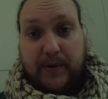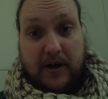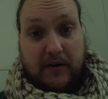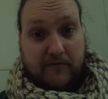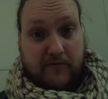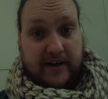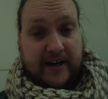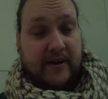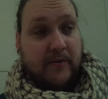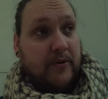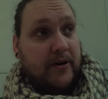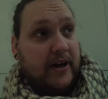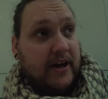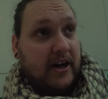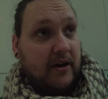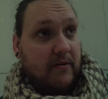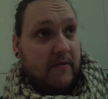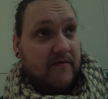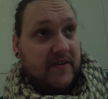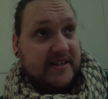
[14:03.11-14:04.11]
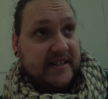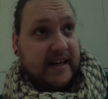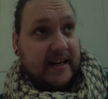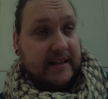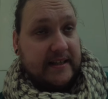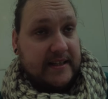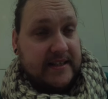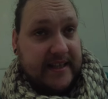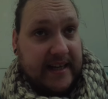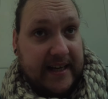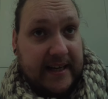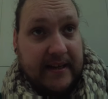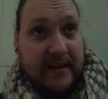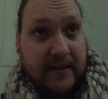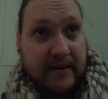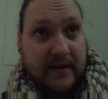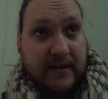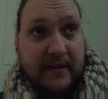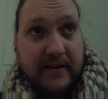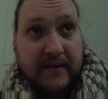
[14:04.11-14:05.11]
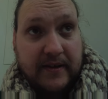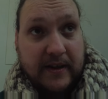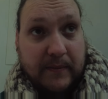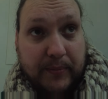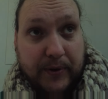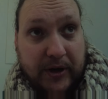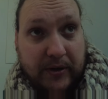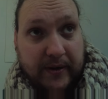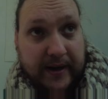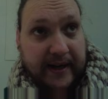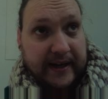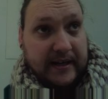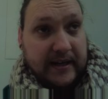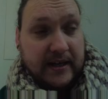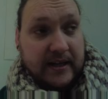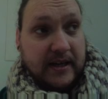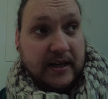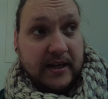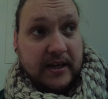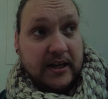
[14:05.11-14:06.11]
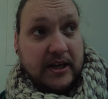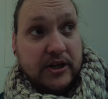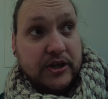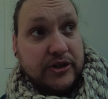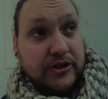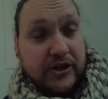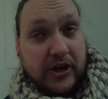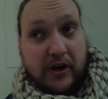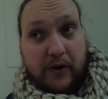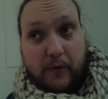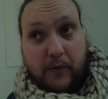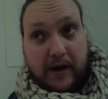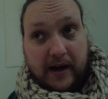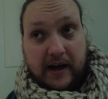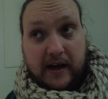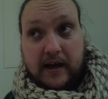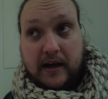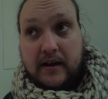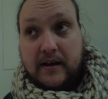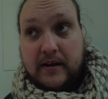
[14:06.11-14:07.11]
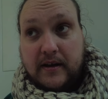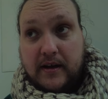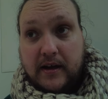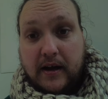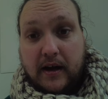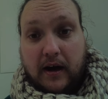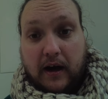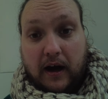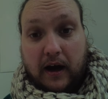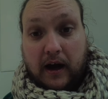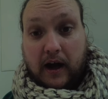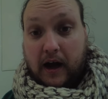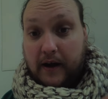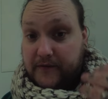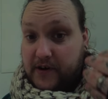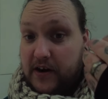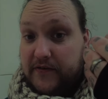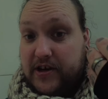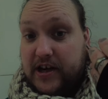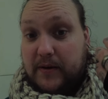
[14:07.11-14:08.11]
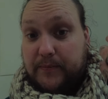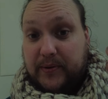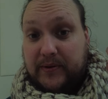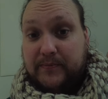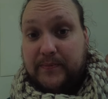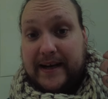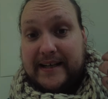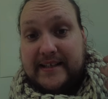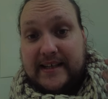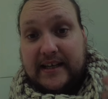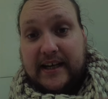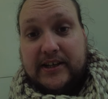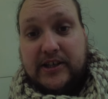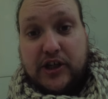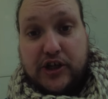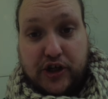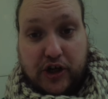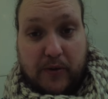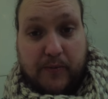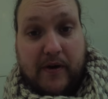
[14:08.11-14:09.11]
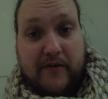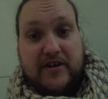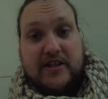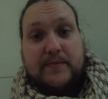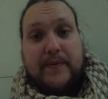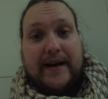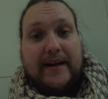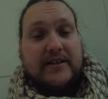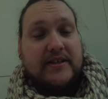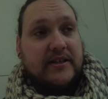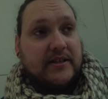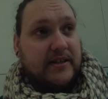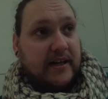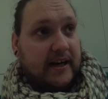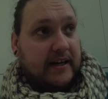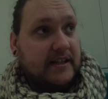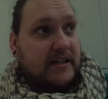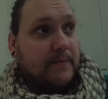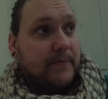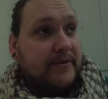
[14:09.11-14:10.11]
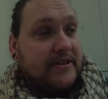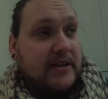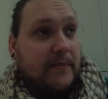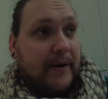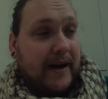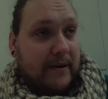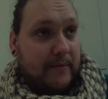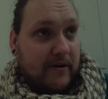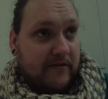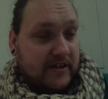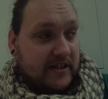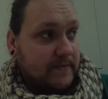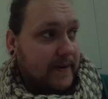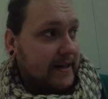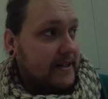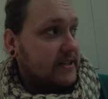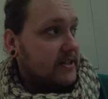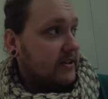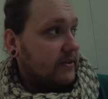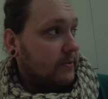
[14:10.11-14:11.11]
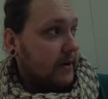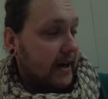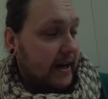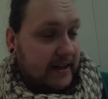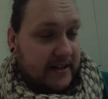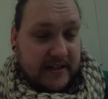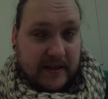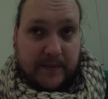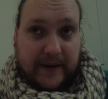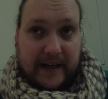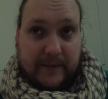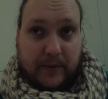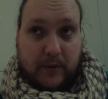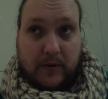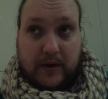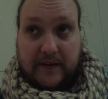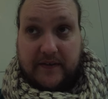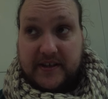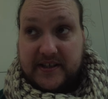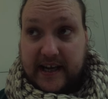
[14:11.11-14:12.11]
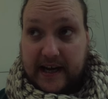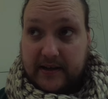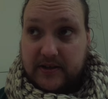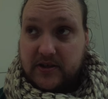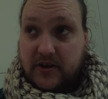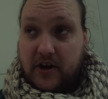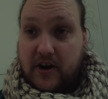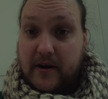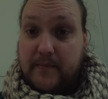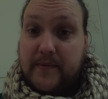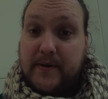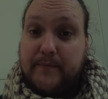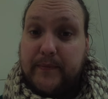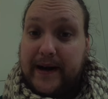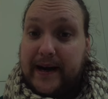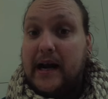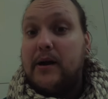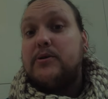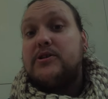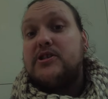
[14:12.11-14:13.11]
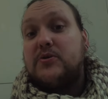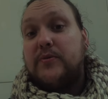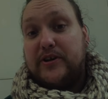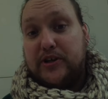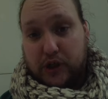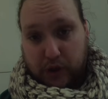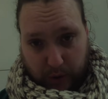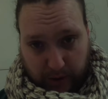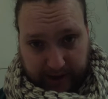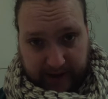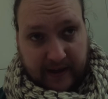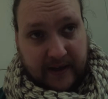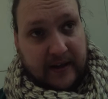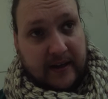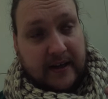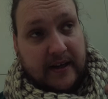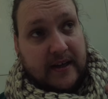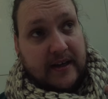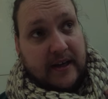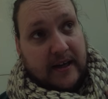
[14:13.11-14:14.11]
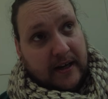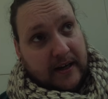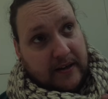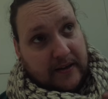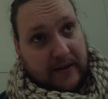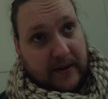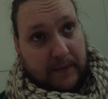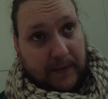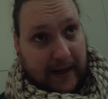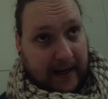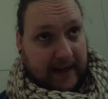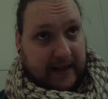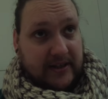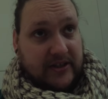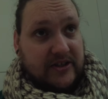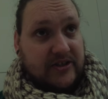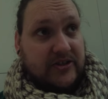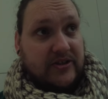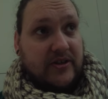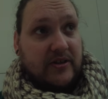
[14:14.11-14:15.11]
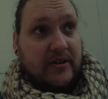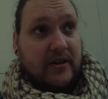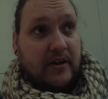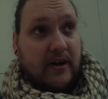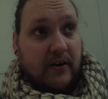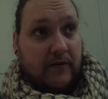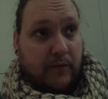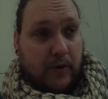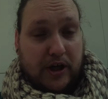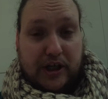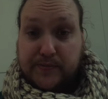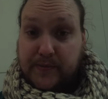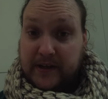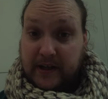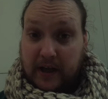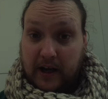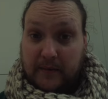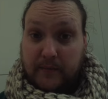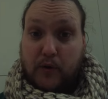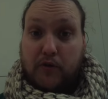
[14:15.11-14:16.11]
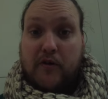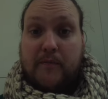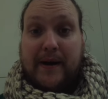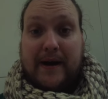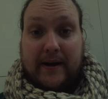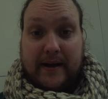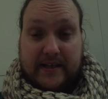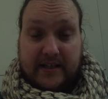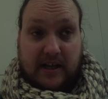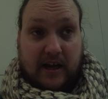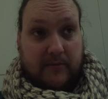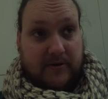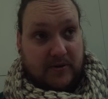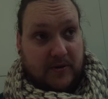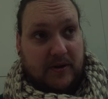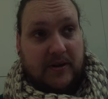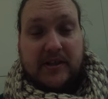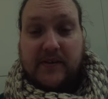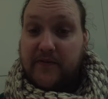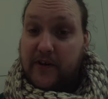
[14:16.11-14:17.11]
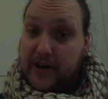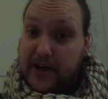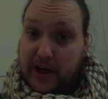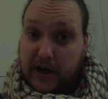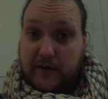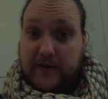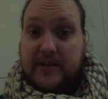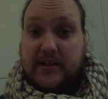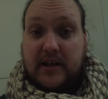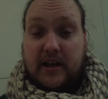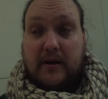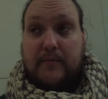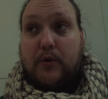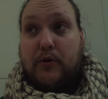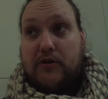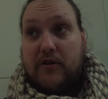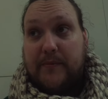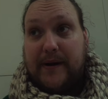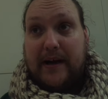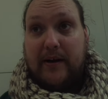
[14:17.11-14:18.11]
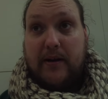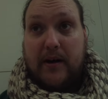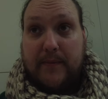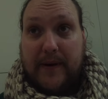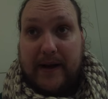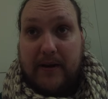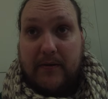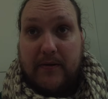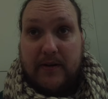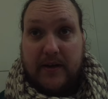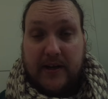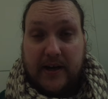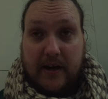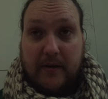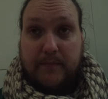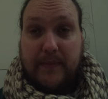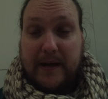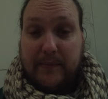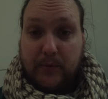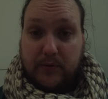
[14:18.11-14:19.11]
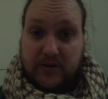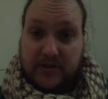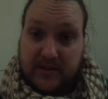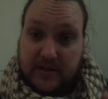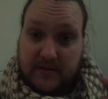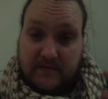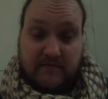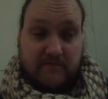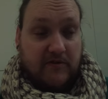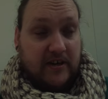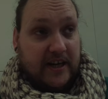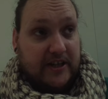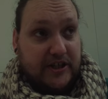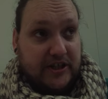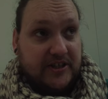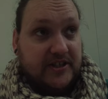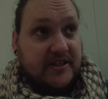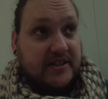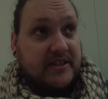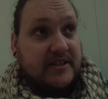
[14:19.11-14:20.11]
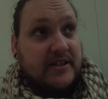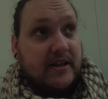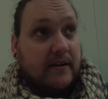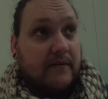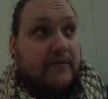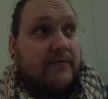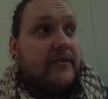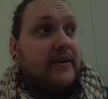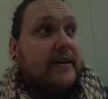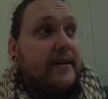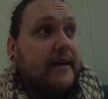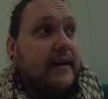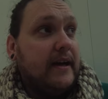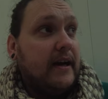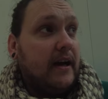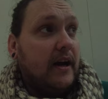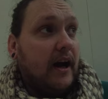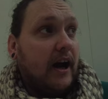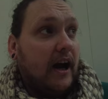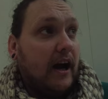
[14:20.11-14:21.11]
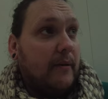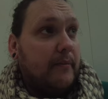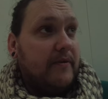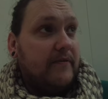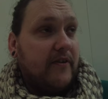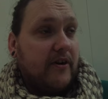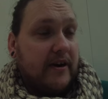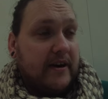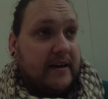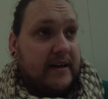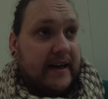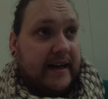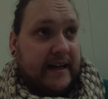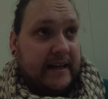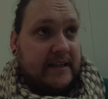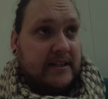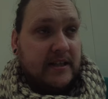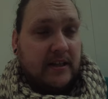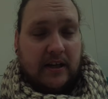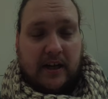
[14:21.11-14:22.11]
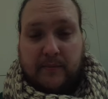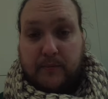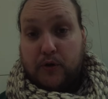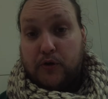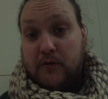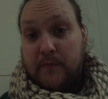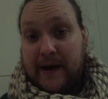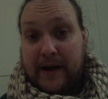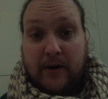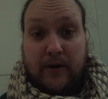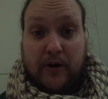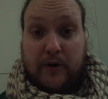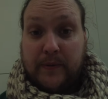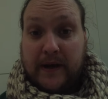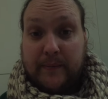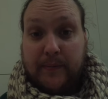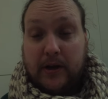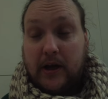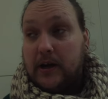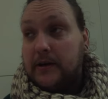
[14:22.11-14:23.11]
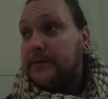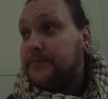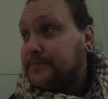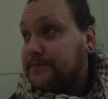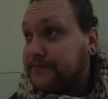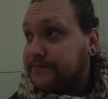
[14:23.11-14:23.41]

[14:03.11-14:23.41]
but I really want to go and visit and see the beauty. So I've covered up basically to show my respects and to pay my respects to people, at the same time being able to enjoy the place of worship and learn more about Islam as well. So I'm very curious to learn more about you know, people's religions and stuff. I'm very keen to learn more about who people are.